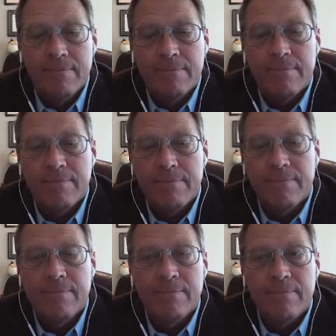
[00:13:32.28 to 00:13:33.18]

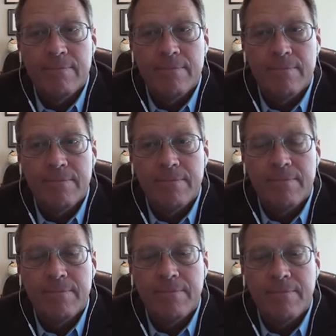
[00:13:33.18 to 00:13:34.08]

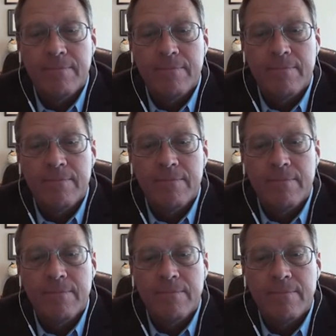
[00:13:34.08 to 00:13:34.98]

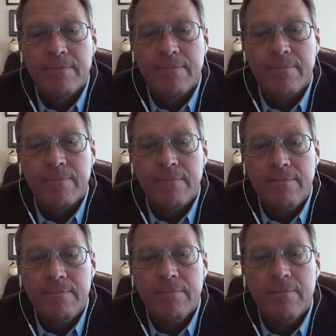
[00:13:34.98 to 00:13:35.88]

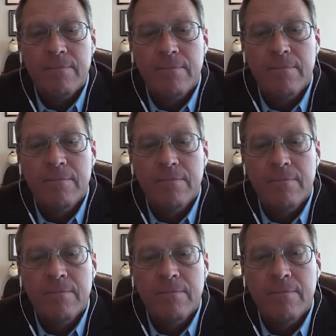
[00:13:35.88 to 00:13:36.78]

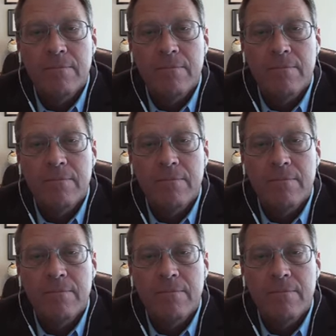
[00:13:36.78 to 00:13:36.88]
The person shown says nothing.